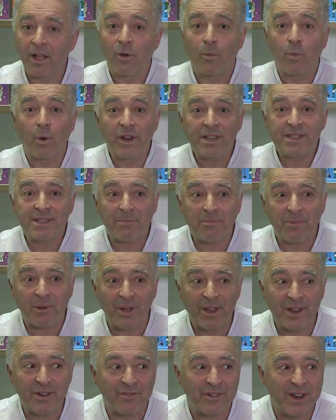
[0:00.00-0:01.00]
What is the
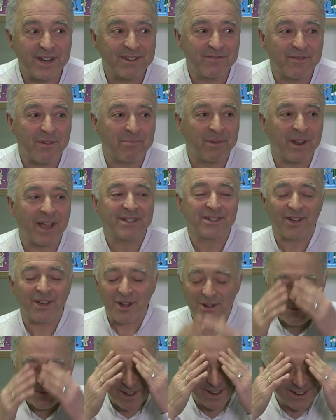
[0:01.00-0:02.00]
point of reading for pleasure?
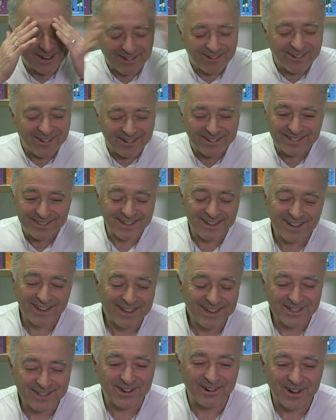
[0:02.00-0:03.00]
Oh my God,
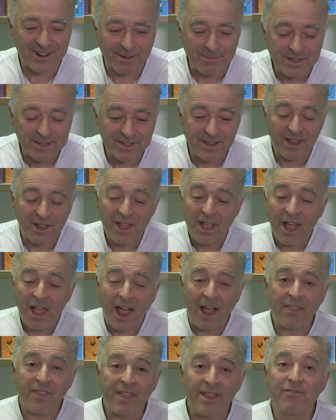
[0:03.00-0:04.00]
don't get me started.
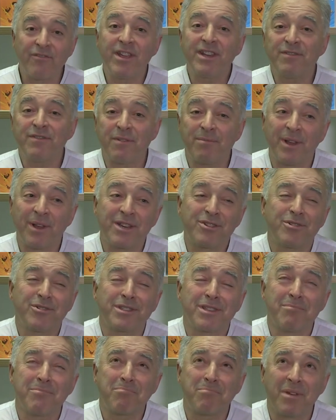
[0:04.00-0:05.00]
I think reading for pleasure is
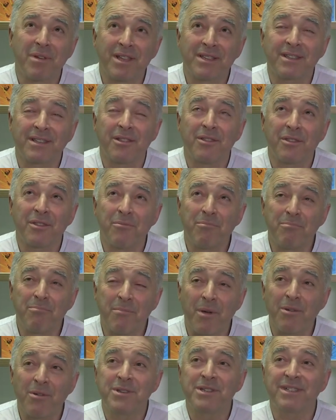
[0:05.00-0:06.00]
the, is the
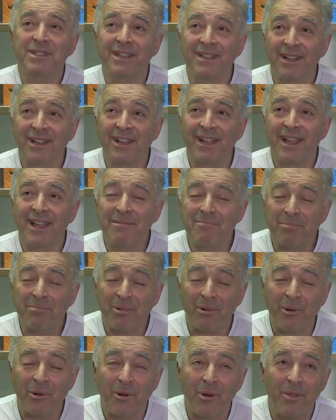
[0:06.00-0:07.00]
most
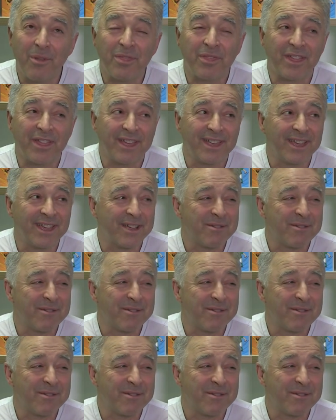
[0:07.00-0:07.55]
important thing you